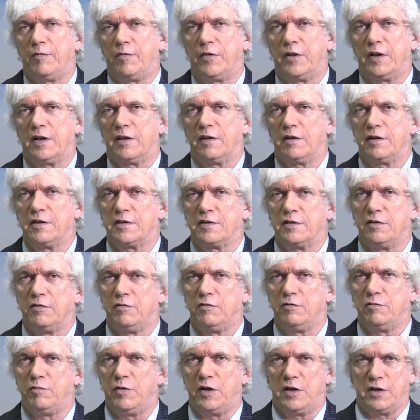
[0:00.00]
that there is a
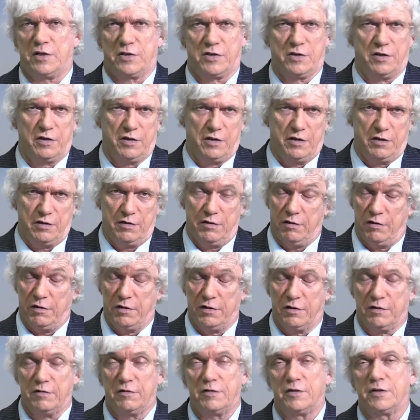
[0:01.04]
new
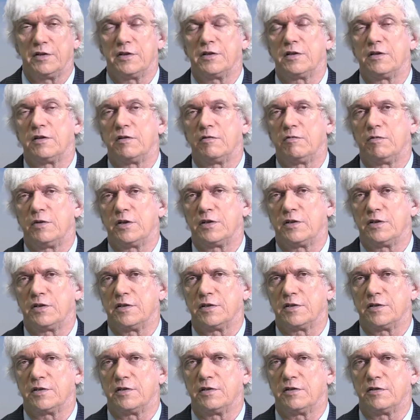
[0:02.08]
Marshall-Lerner condition which
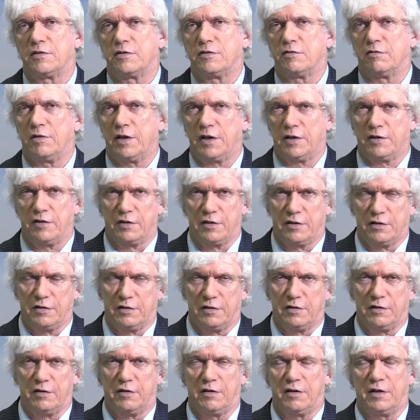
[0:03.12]
is
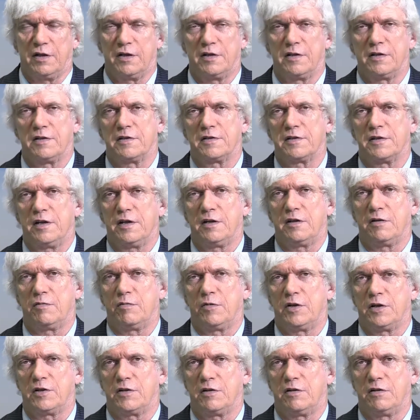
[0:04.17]
stricter than the standard
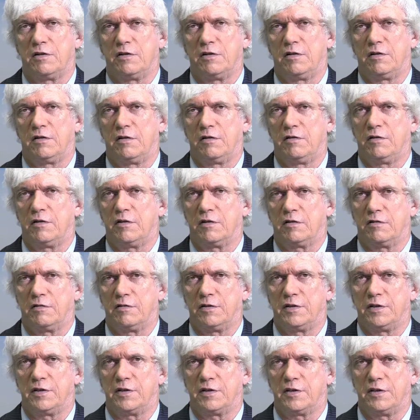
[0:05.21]
Marshall-Lerner
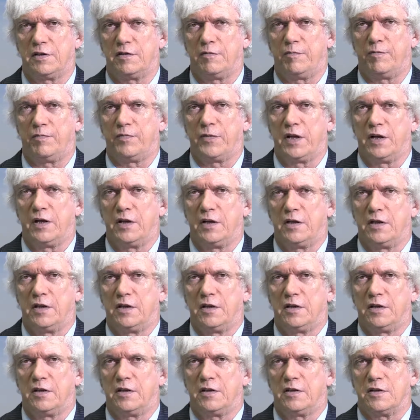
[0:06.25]
condition.
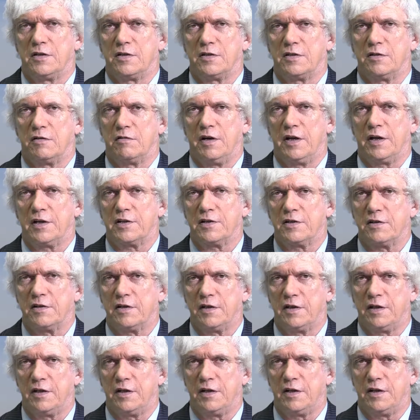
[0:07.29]
So
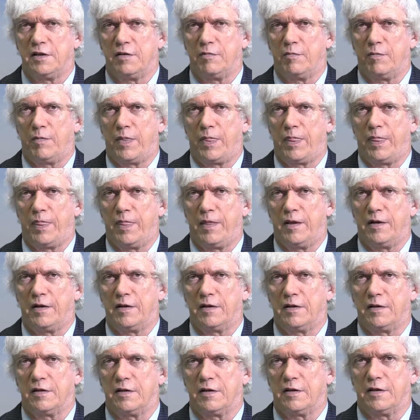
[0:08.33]
actually
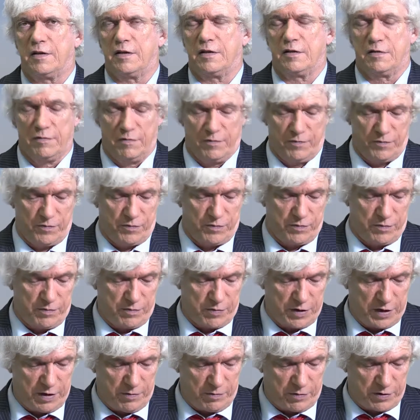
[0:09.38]
now the
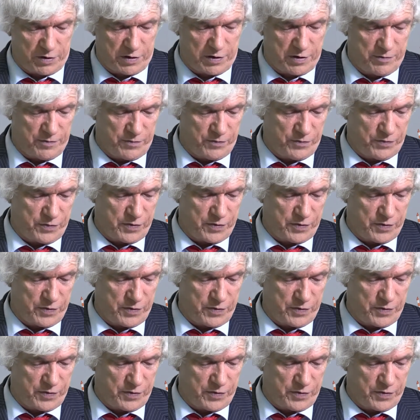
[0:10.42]
paper